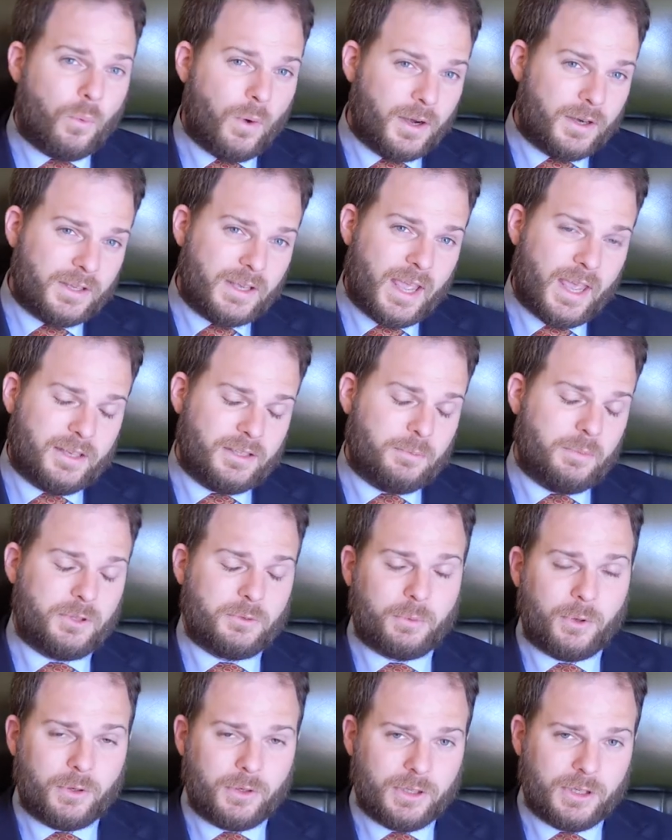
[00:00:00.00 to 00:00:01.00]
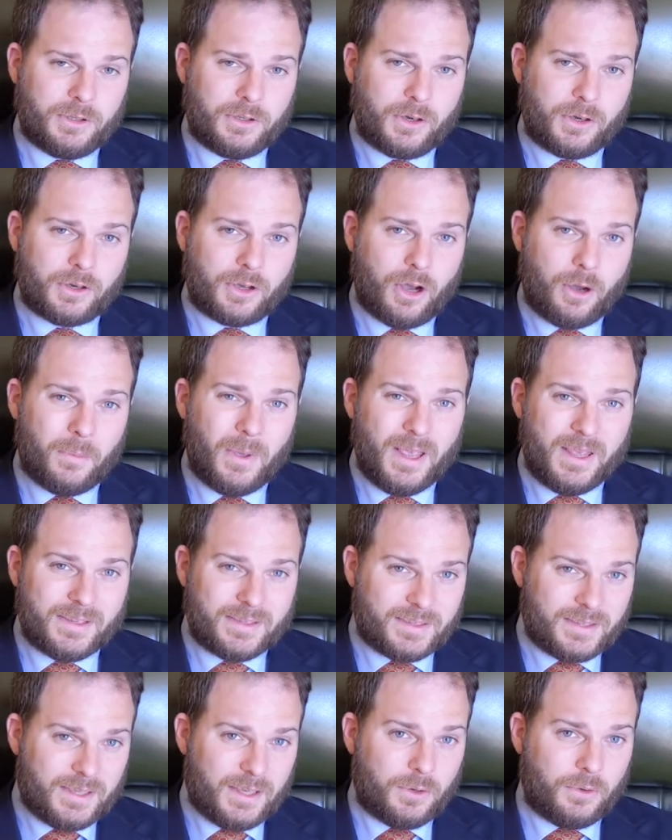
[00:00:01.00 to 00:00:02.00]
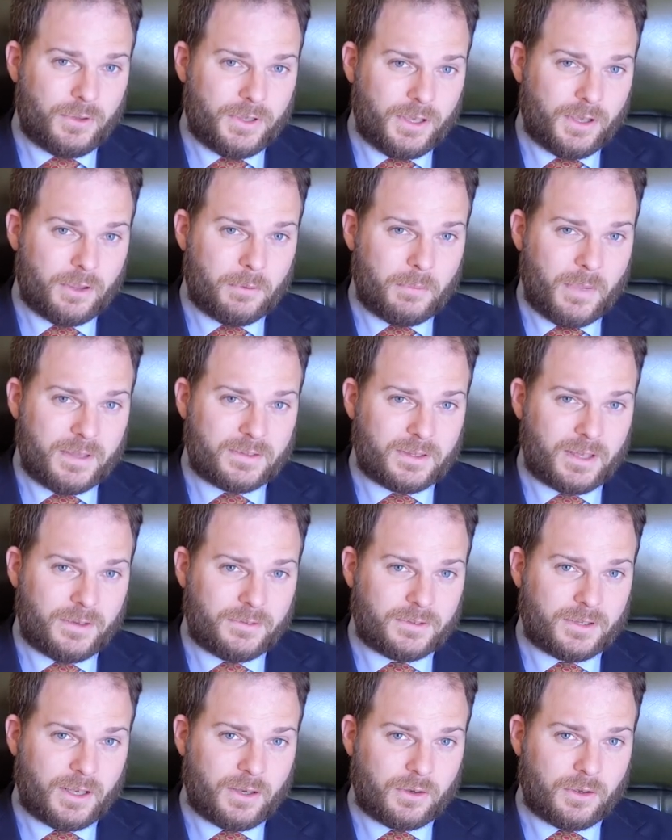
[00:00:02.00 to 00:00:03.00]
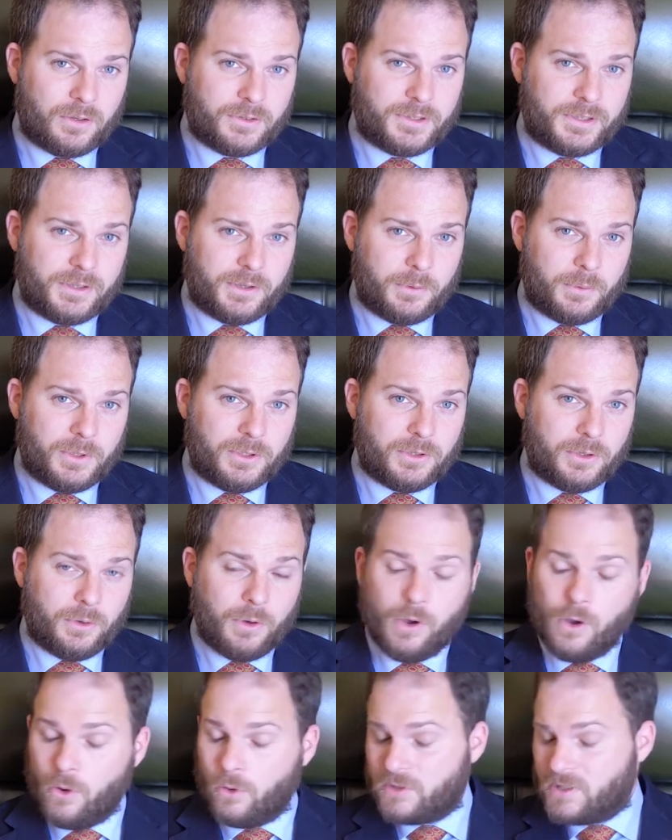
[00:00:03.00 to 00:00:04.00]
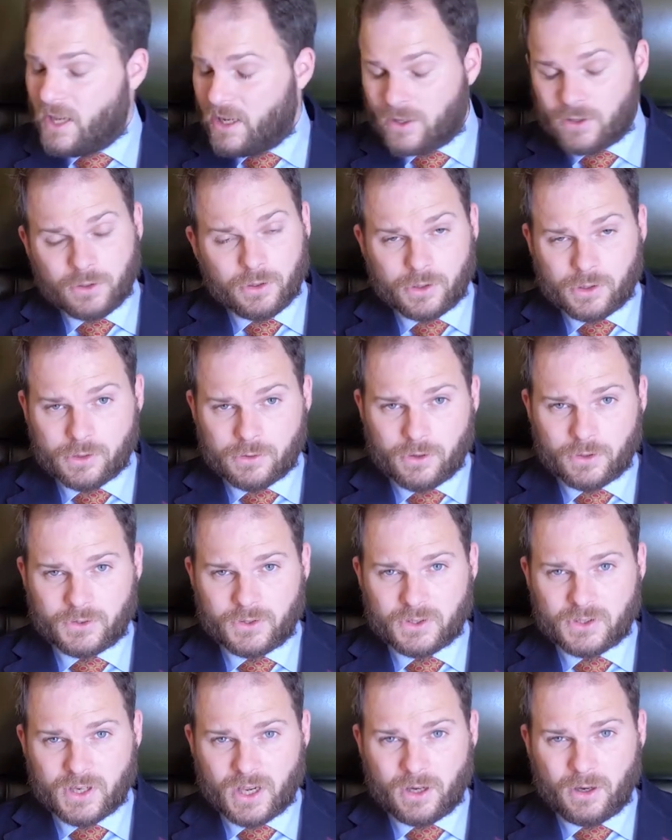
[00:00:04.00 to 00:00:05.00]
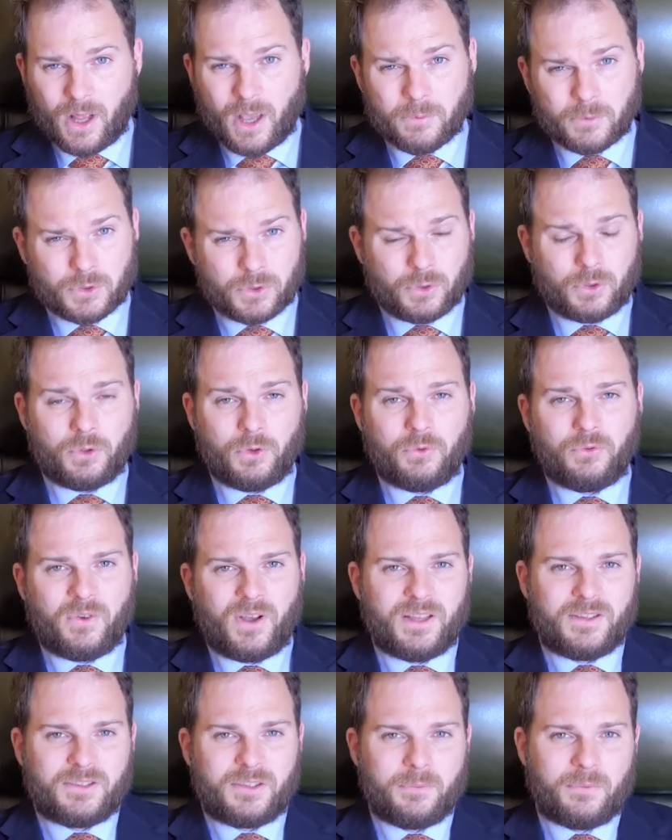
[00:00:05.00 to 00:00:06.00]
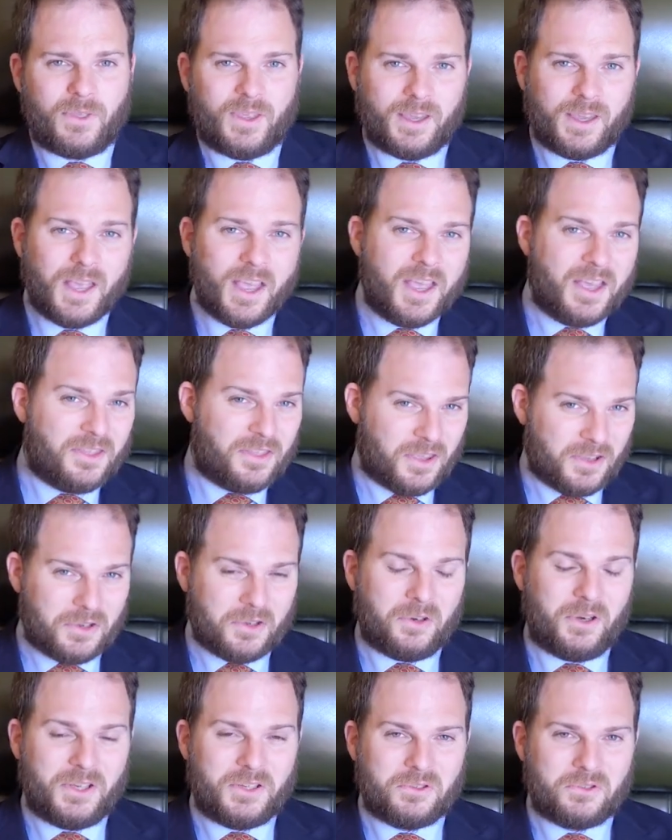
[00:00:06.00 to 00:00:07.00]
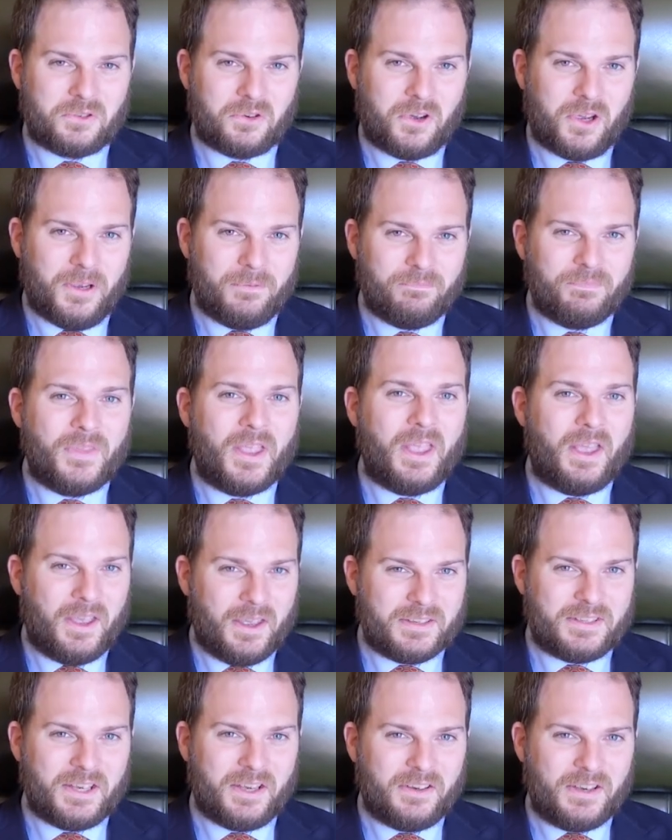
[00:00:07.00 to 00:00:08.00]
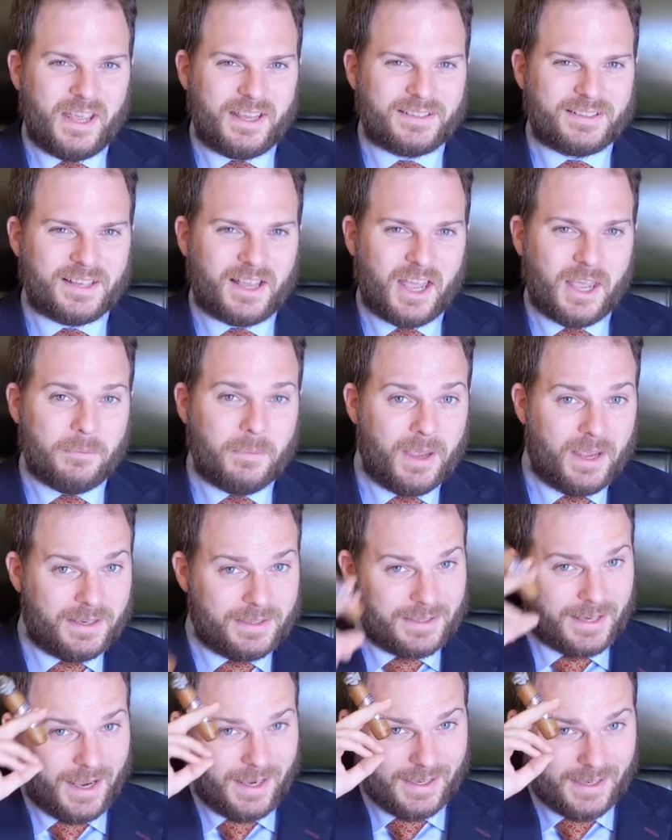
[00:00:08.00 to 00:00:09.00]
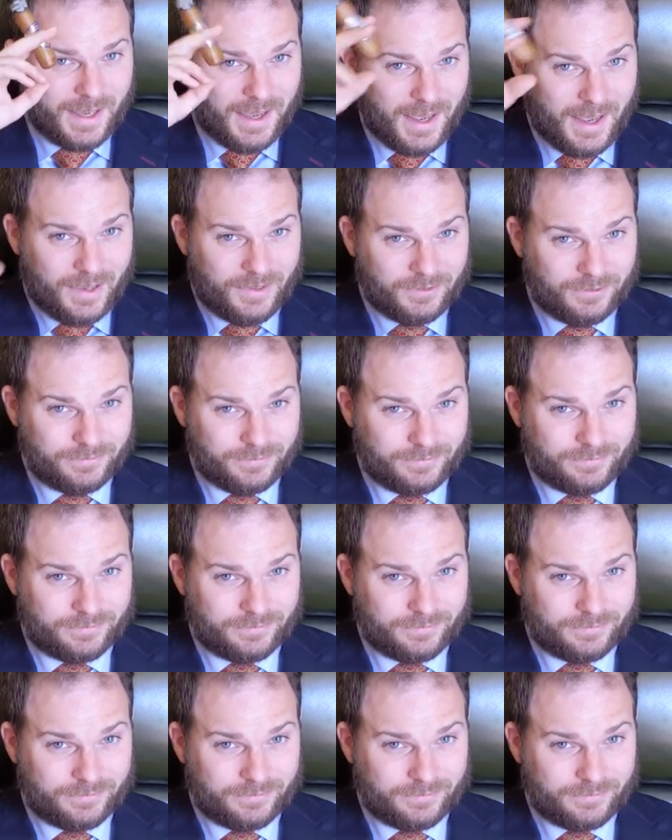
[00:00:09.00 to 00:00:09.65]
why don't you head to bespokeunit.com, see all the other men's lifestyle content that we do, or take a look across the channel. I'm sure you'll find something that you'll enjoy. Until next time, take care.